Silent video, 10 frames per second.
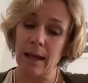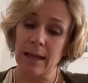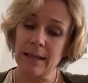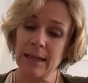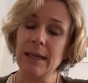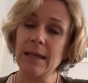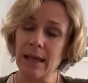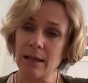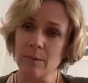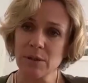a key
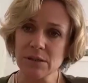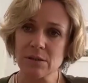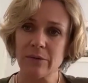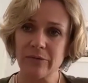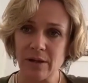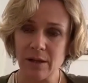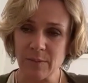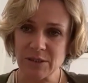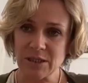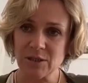element of the
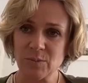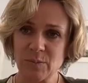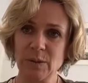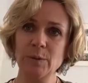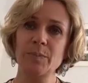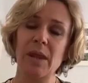climate change bill